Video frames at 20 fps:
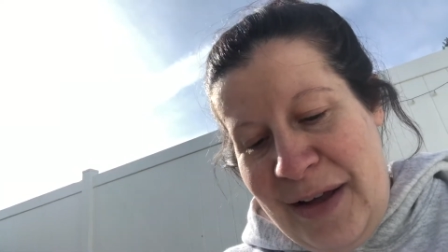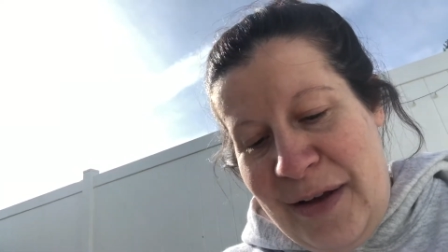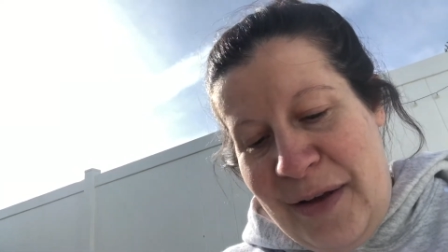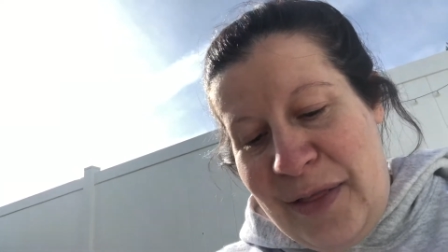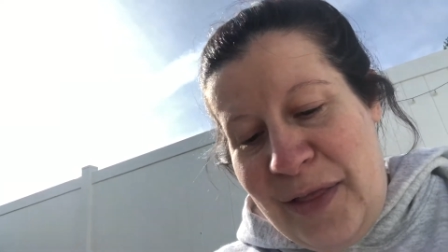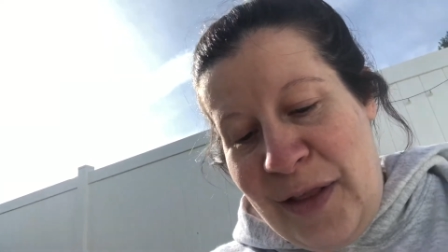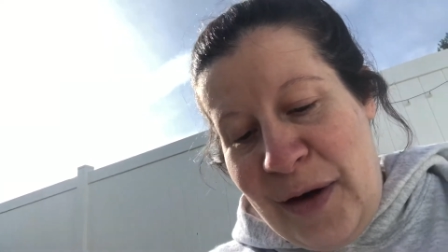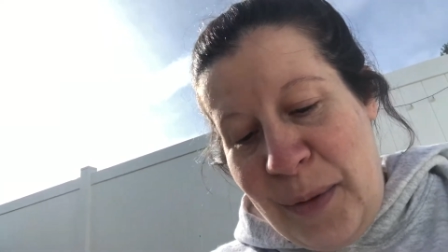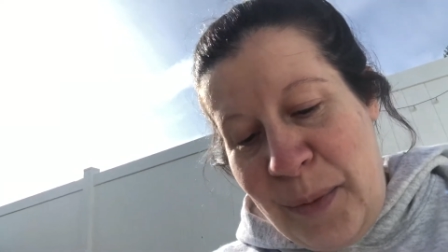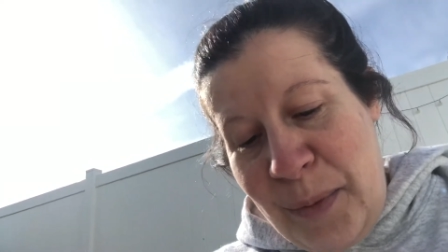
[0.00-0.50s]

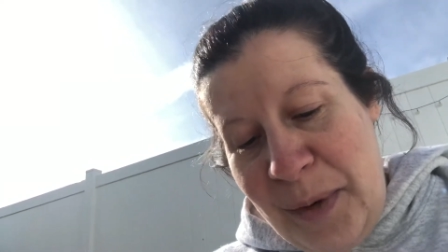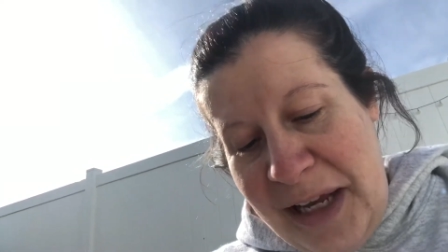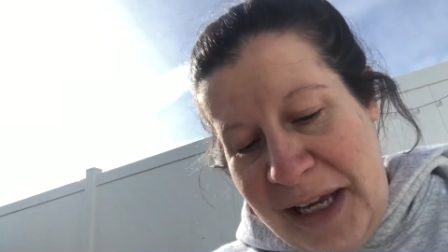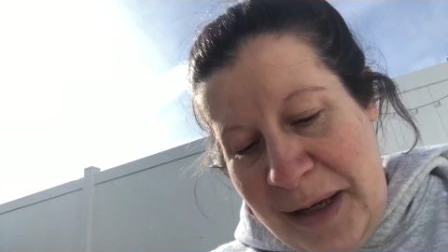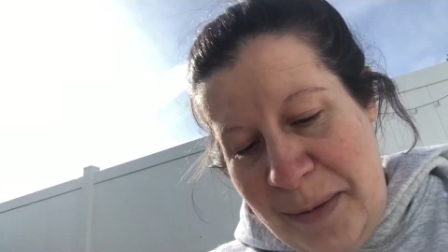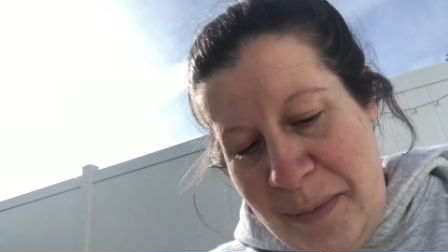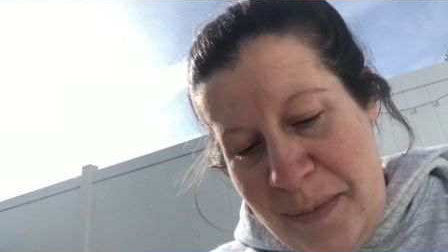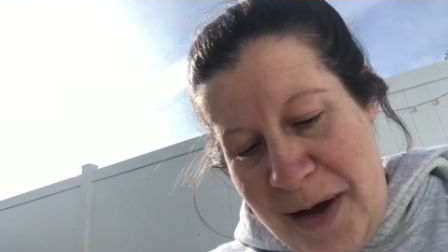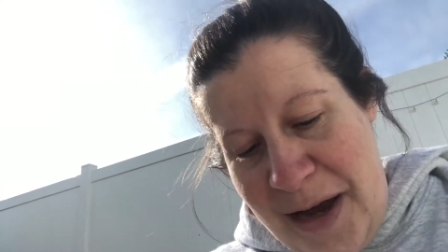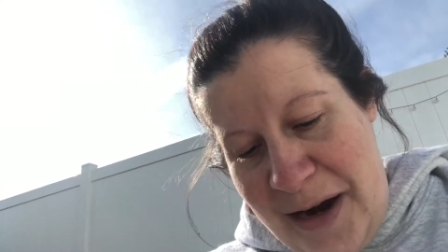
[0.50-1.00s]
the
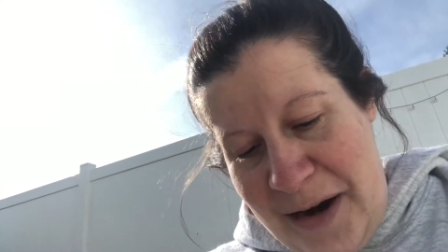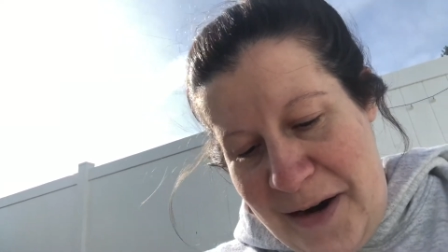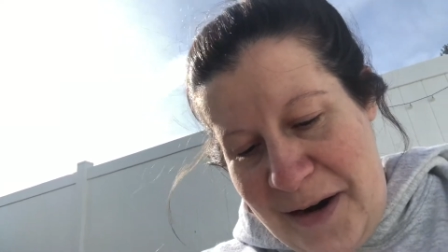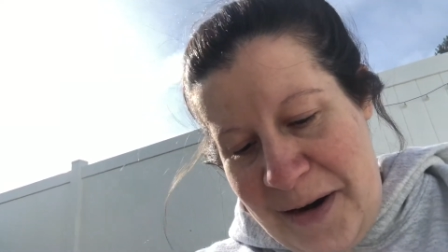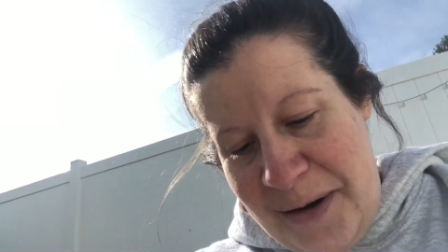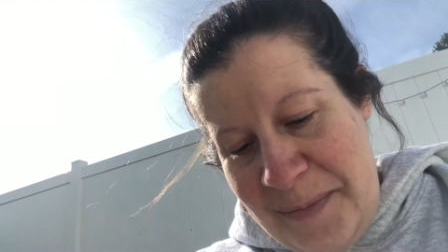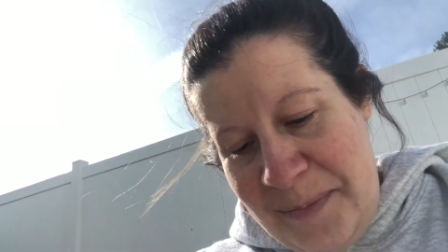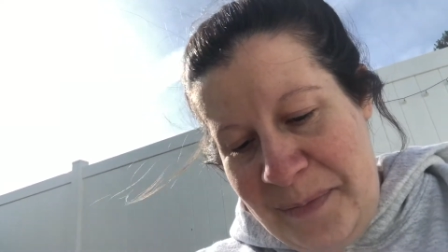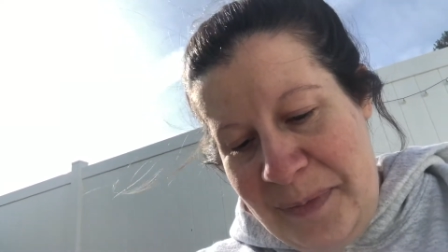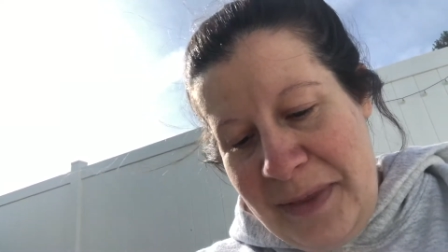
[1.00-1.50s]
ring
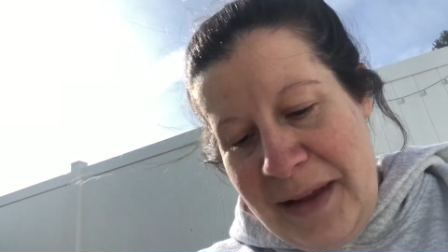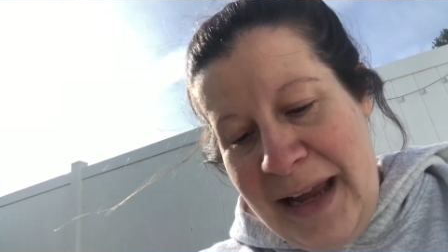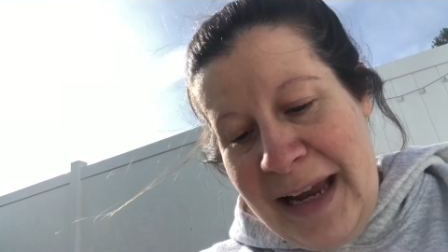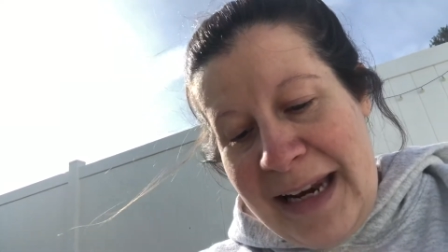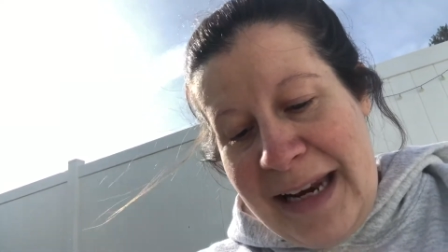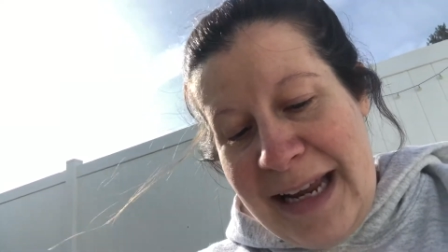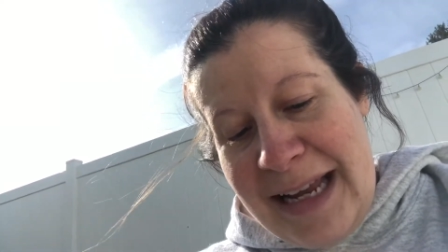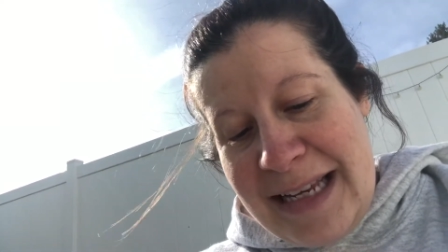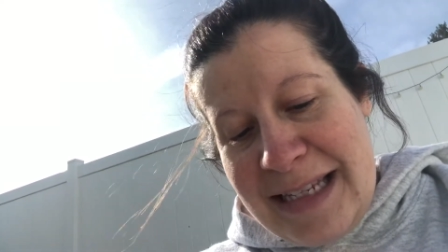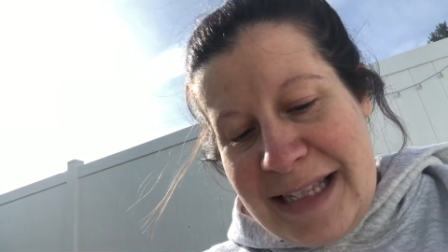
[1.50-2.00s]
bearer and
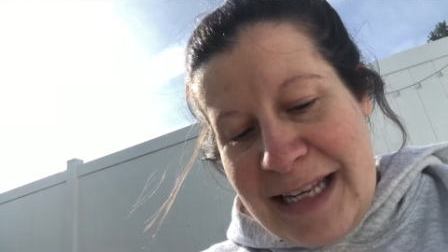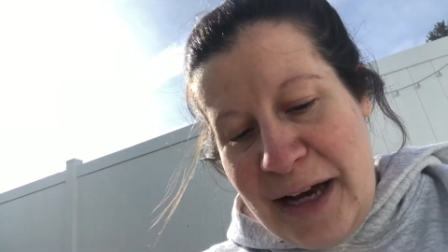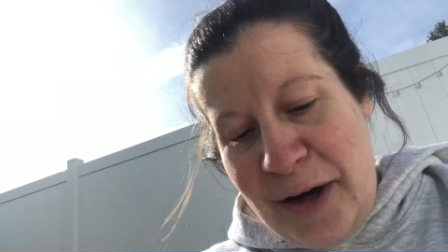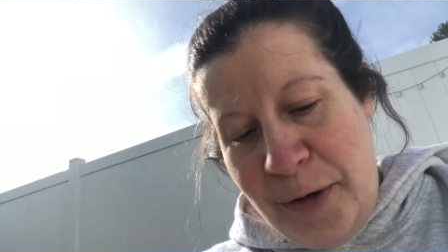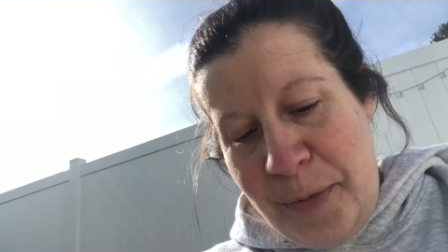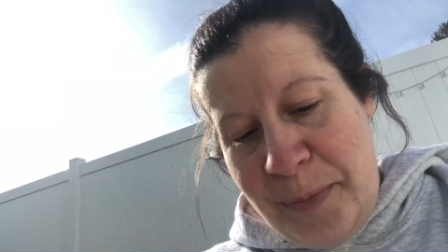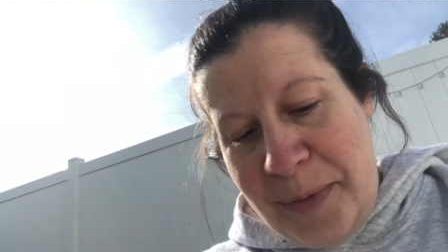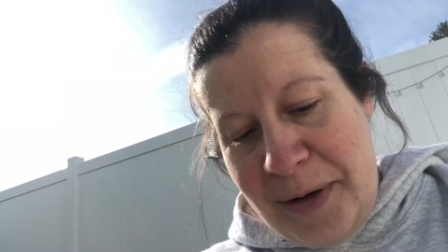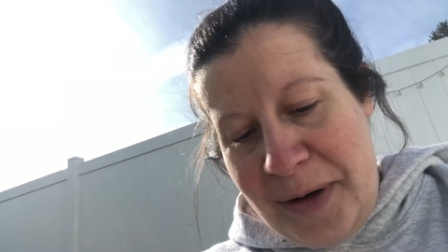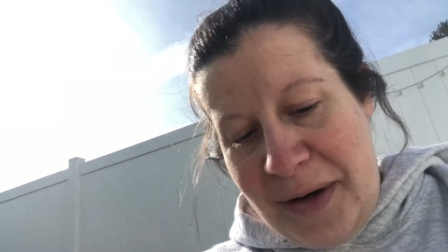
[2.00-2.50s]
his
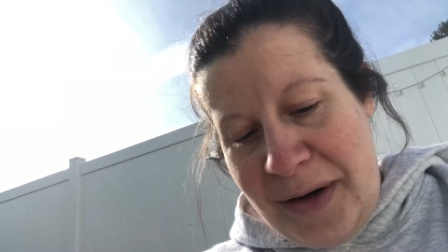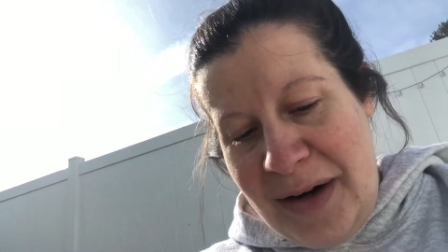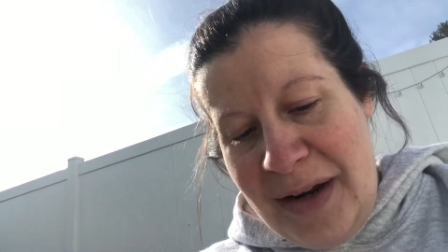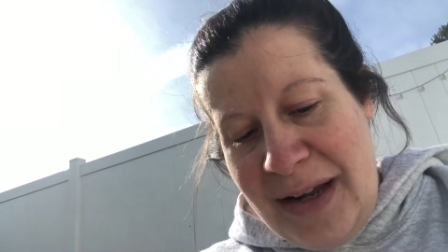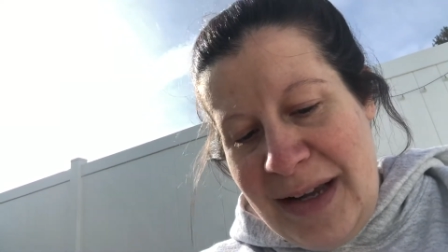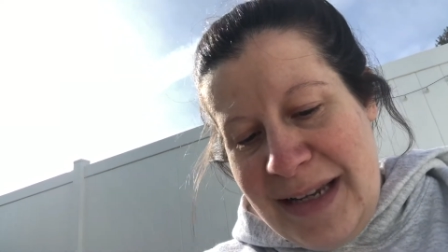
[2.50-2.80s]
helper